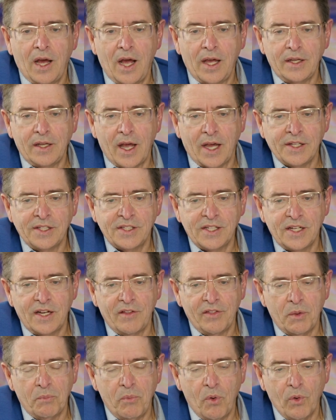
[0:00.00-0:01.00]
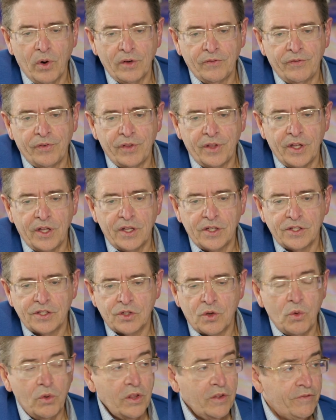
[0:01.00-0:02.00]
I sit on the board for the
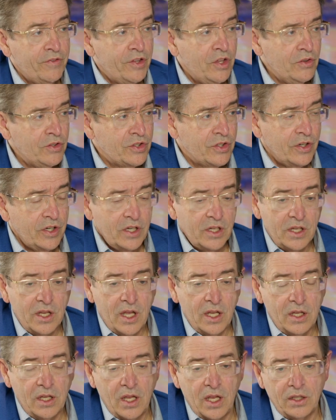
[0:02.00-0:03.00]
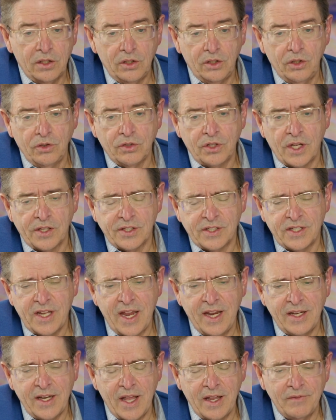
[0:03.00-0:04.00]
School of Future at Utah
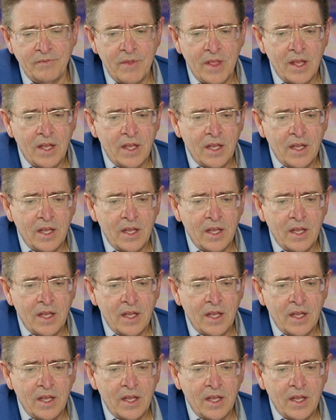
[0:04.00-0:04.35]
State, and